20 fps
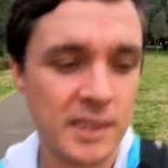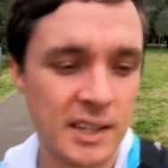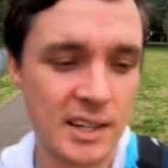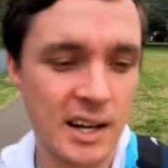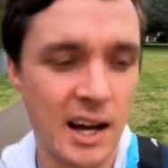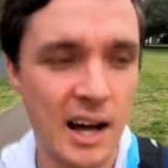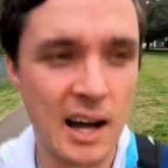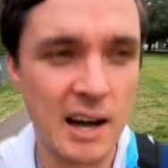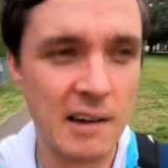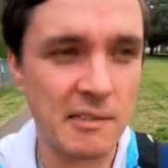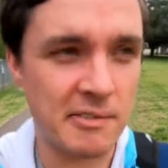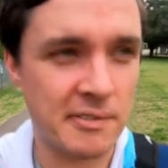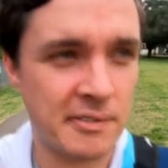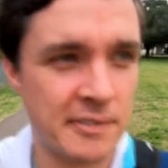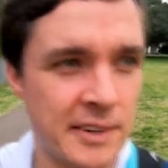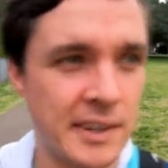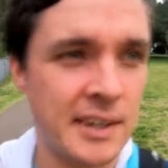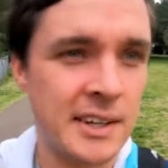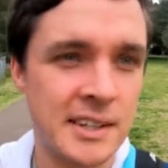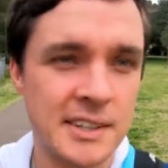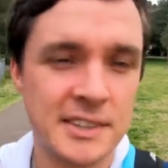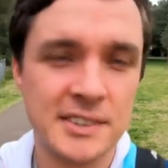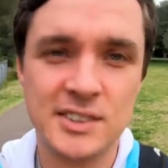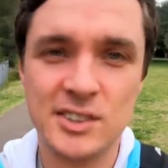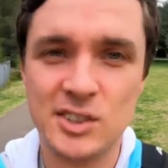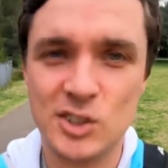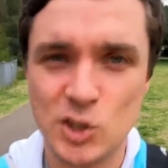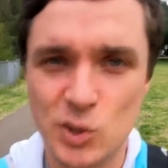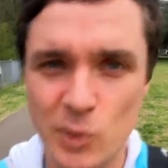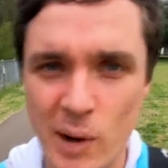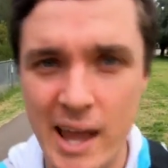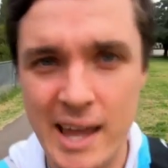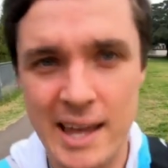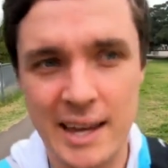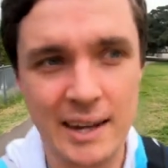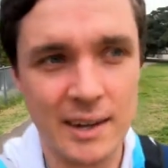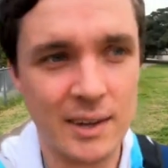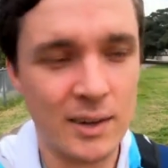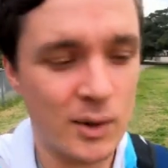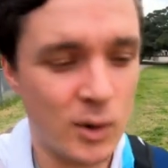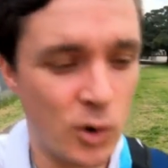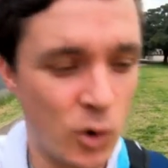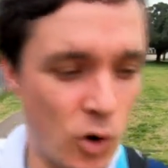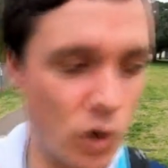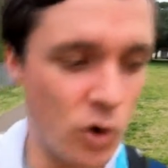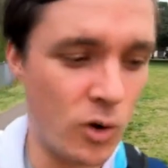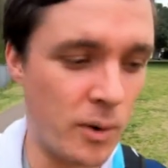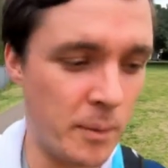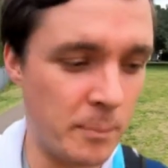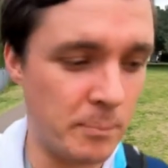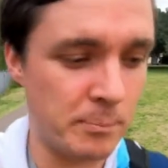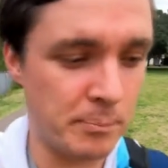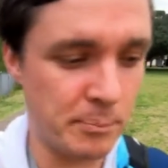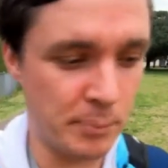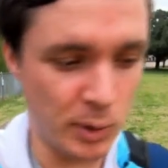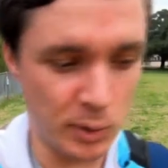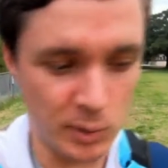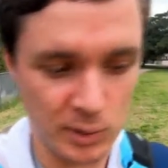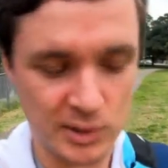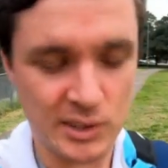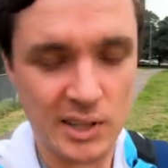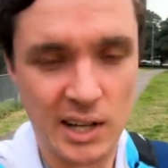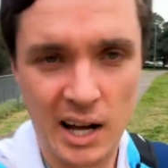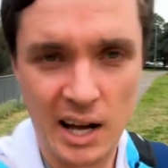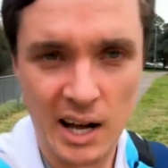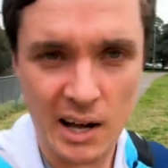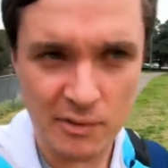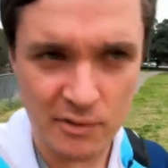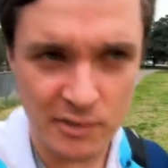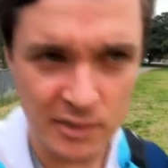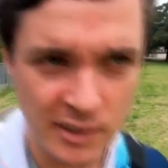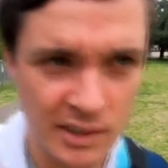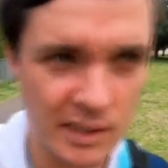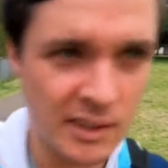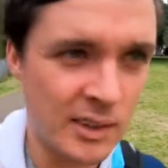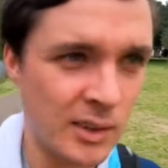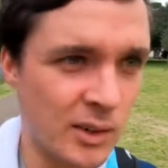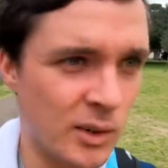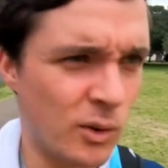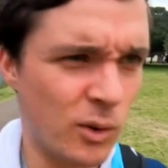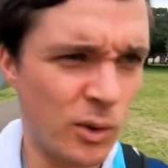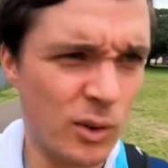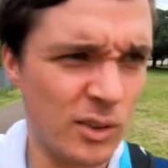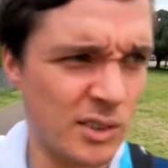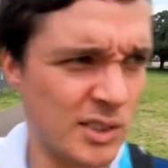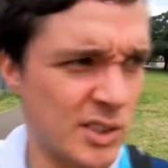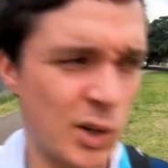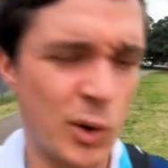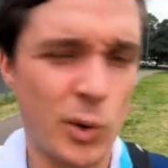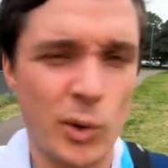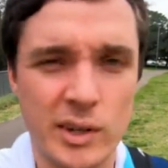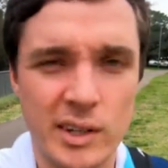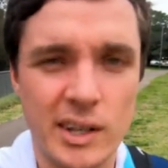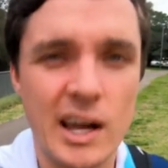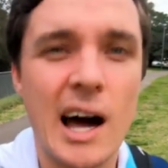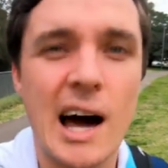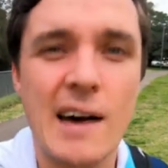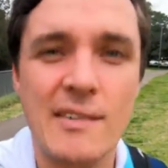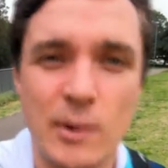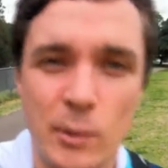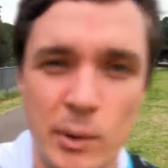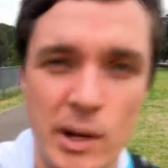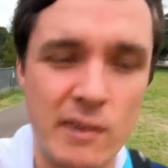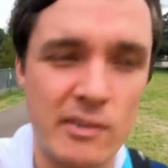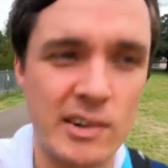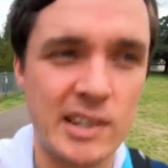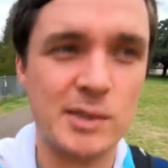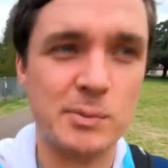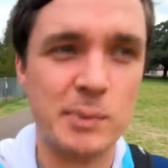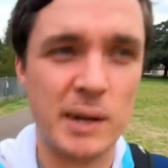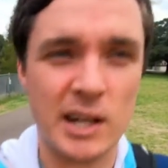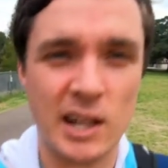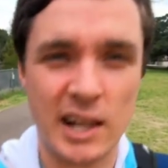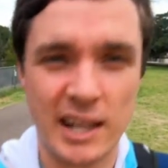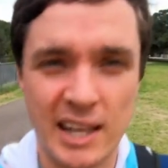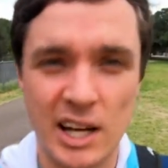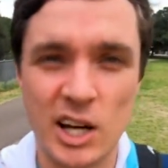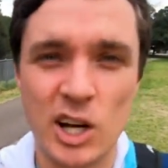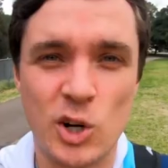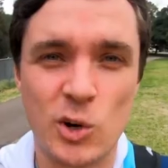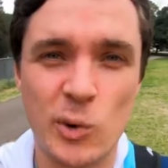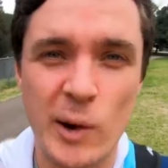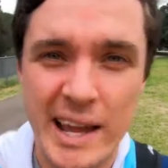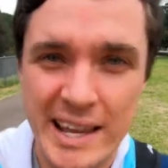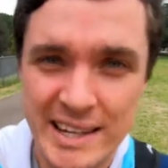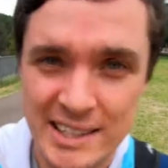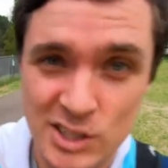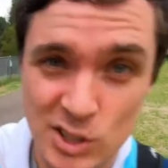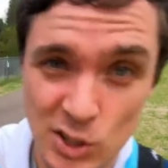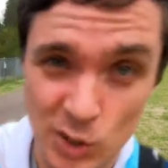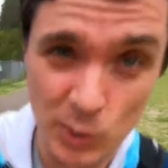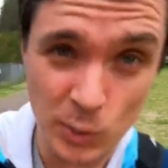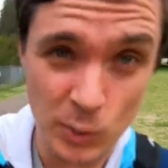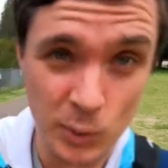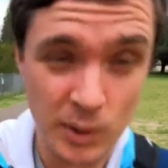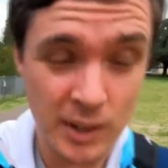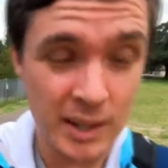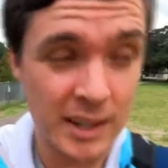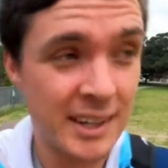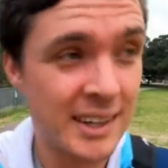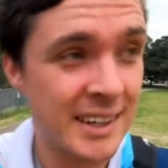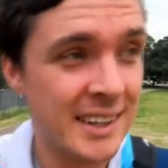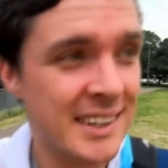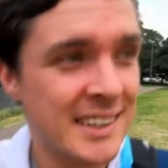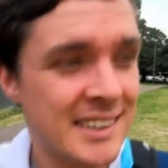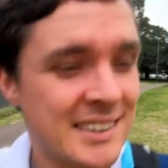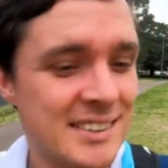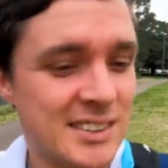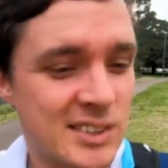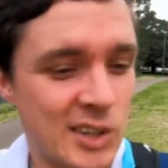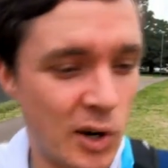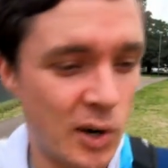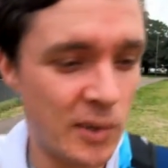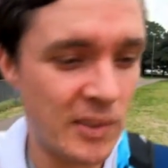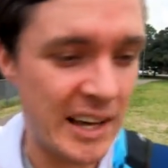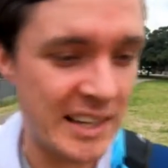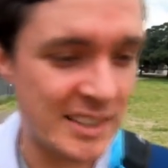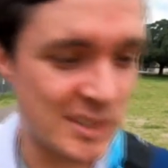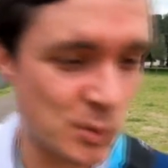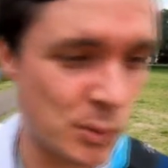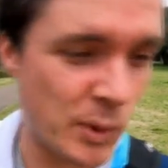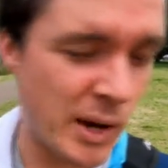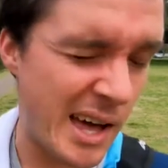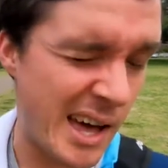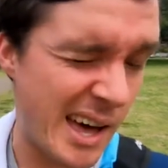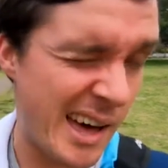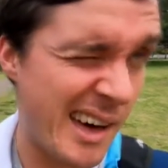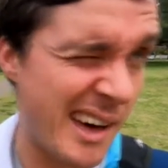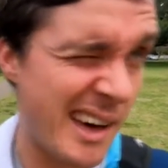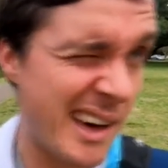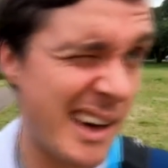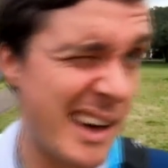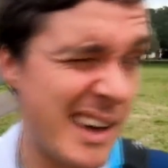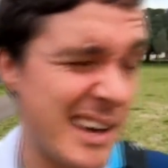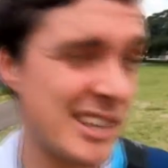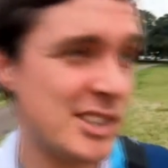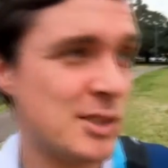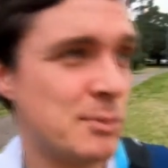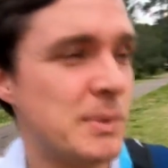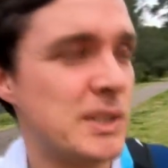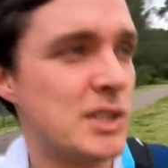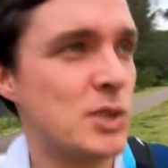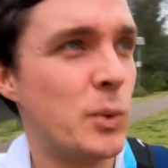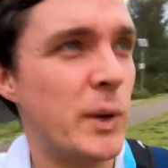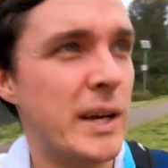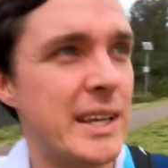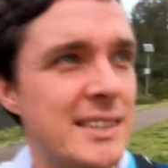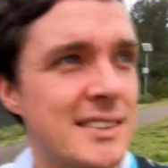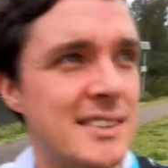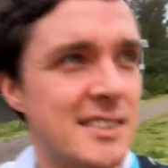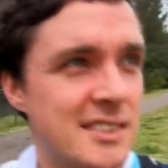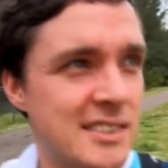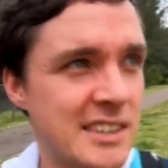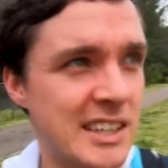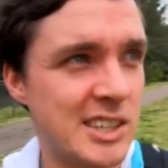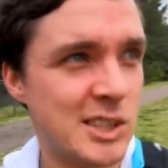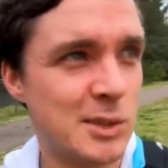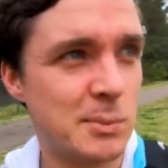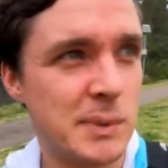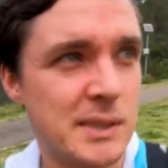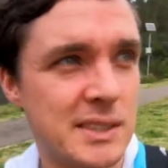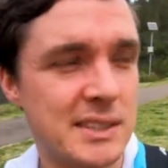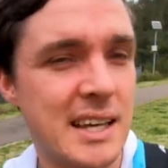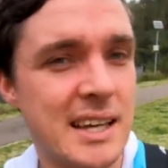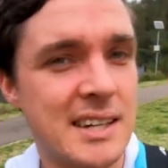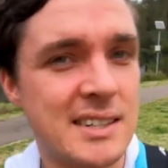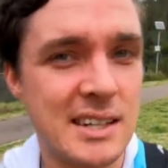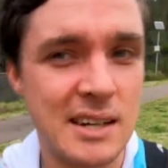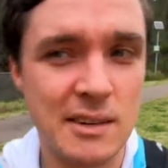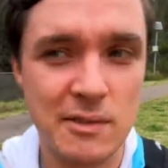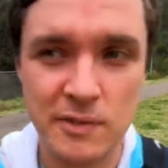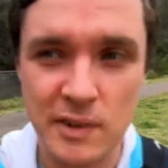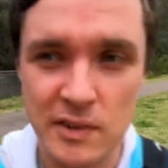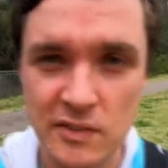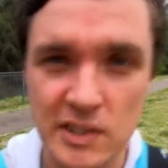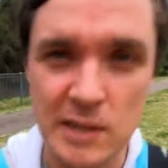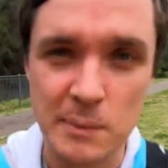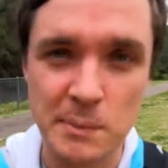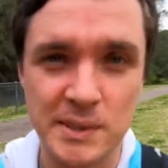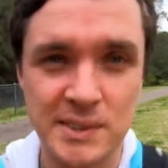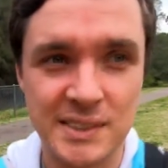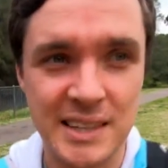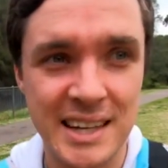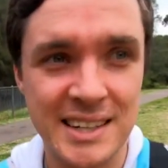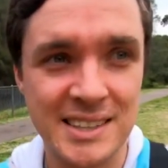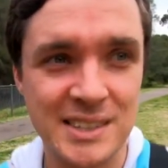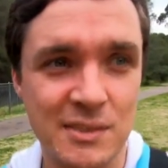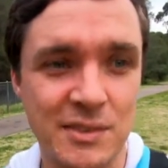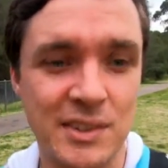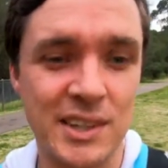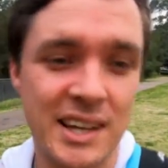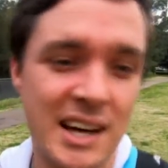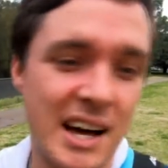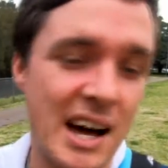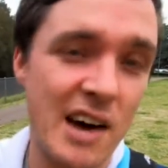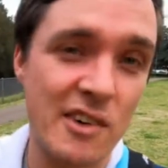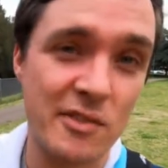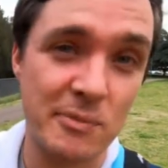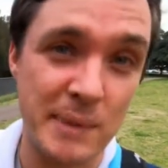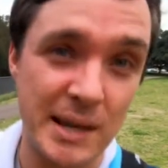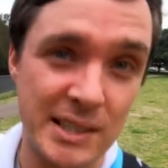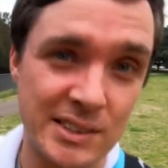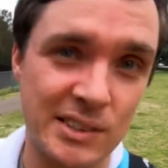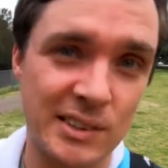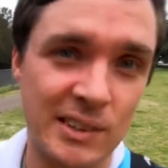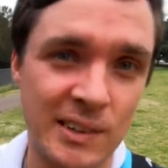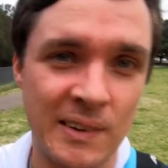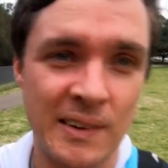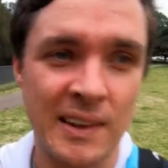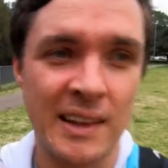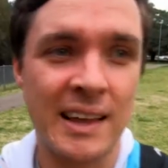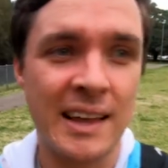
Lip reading: calf strain, or pulled calf, or torn calf, or whatever it is, but like a grade 2. So that's where it's between 6% and 50% of the calf muscle